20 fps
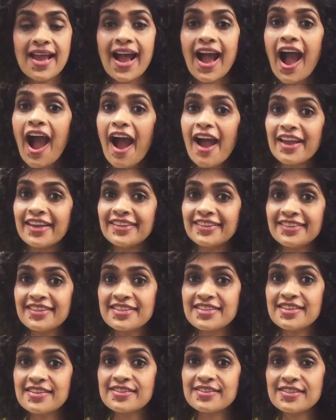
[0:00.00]
Hi,
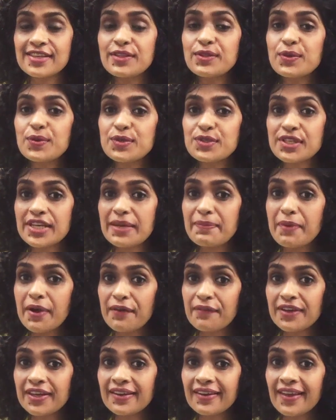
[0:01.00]
this is Sindu
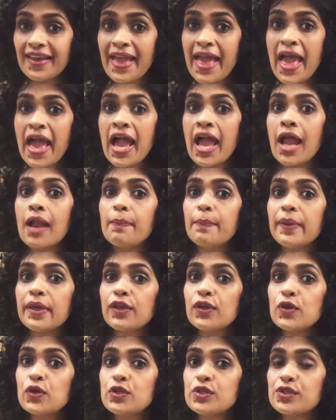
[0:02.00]
Sreebhavan, helping
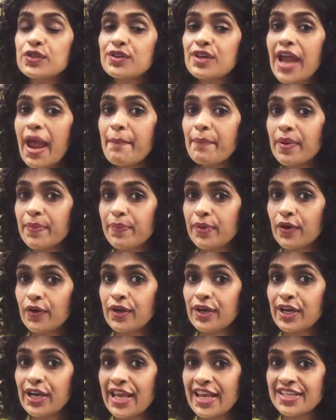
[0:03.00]
you to ramp up your
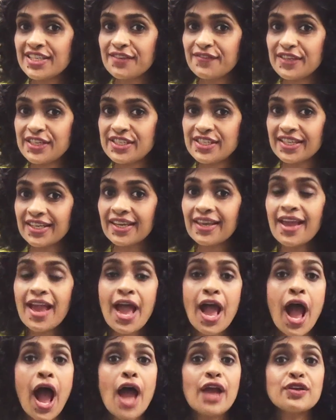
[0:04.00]
creativity
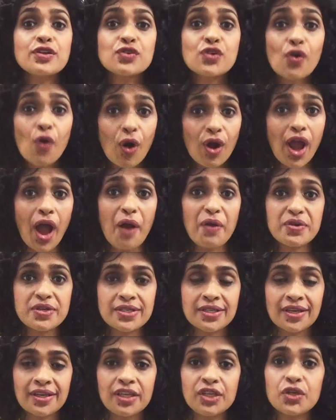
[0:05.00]
and roll out
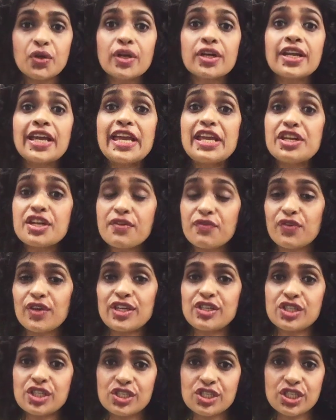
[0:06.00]
your
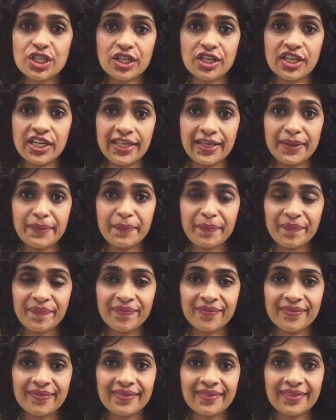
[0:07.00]
innovation journey.
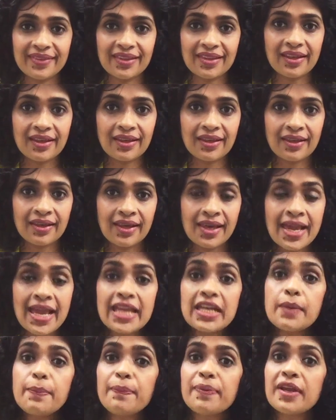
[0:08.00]

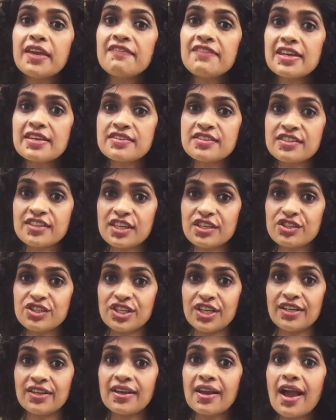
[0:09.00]
In a previous
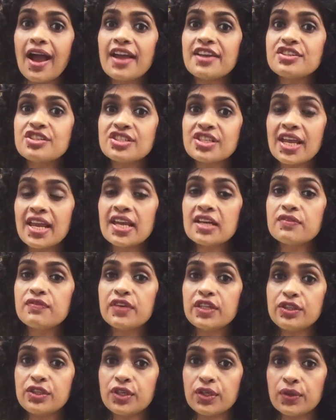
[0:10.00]
session, I shared
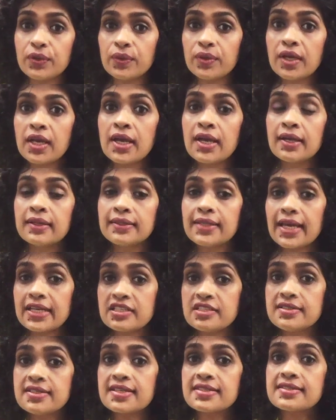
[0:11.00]
with you
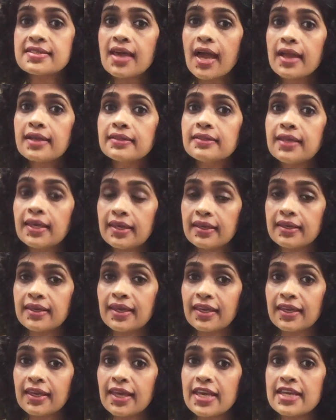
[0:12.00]
that design
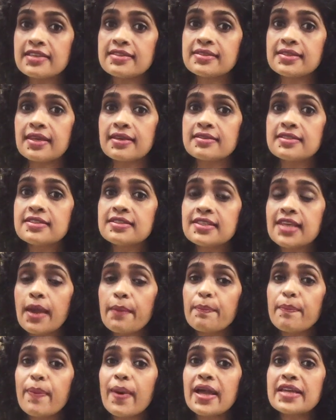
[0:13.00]
thinking is a
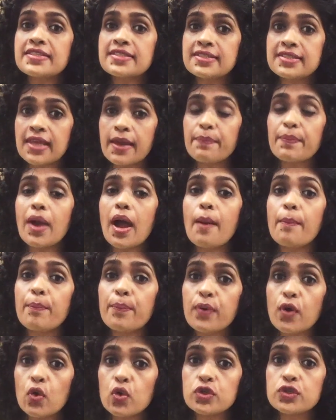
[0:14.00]
step-by-step
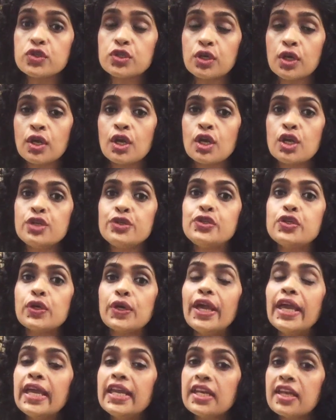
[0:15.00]
approach to
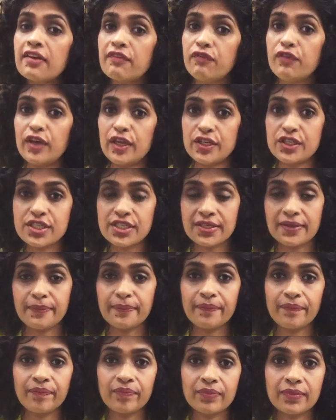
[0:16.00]
innovate.
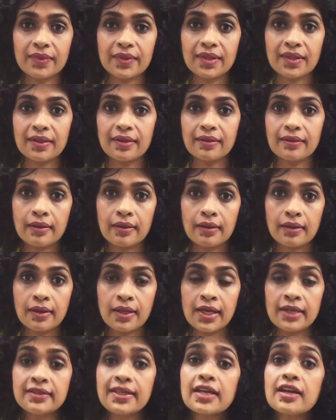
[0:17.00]

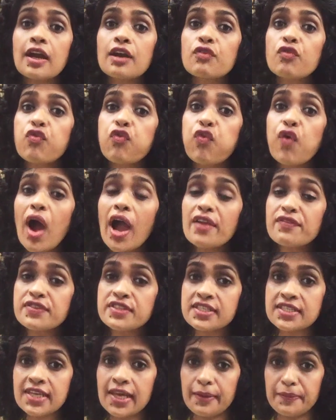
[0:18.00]
There are 5
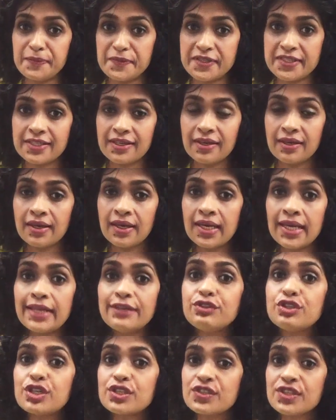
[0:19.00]
steps in
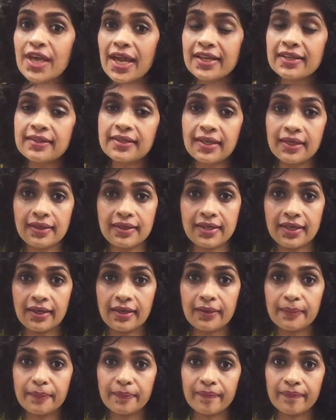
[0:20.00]
design thinking.
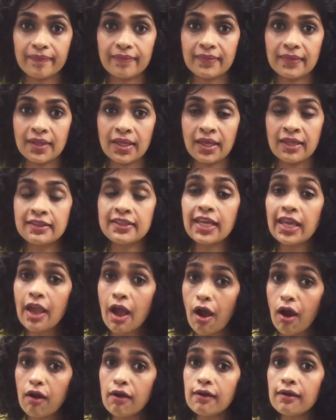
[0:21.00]
They
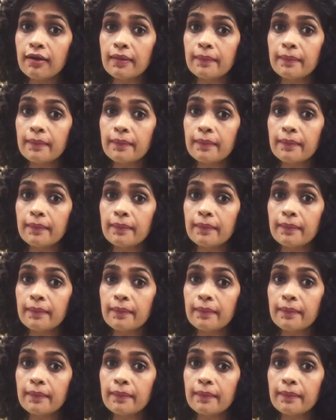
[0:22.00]
are